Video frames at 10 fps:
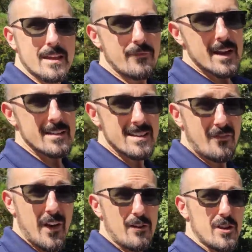In fact, it's a
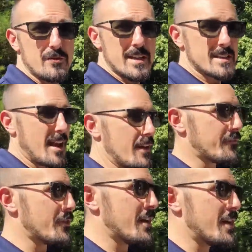fairly unique style
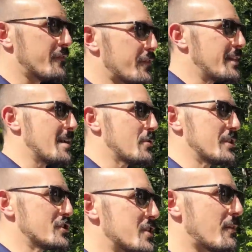for the neighborhood
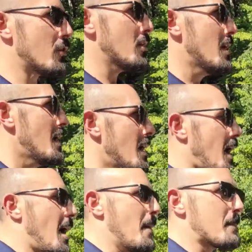in general,
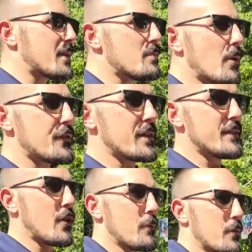because most of these
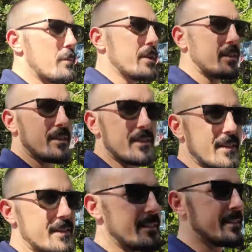homes were built in the
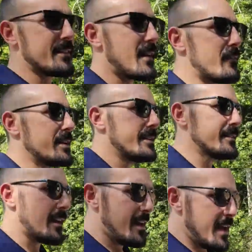60s and
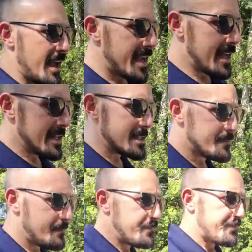70s, and
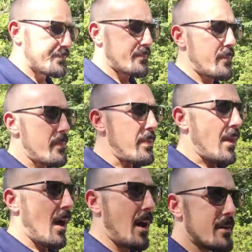
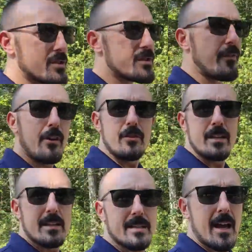just a very
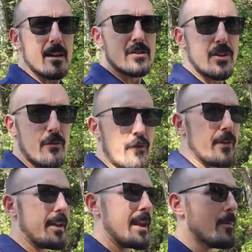unique style in general for
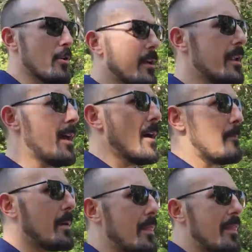the neighborhood.
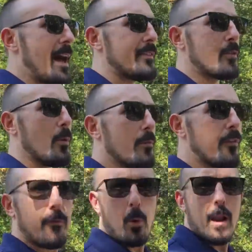But that sold for
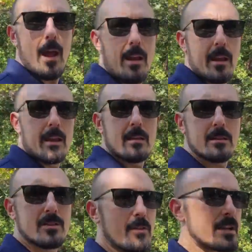$490.
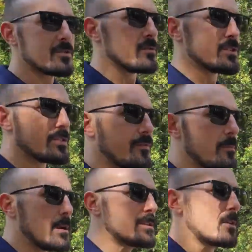So that sold just a few
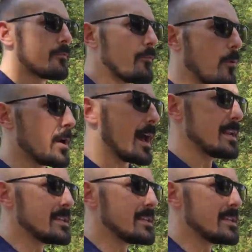months ago for $490.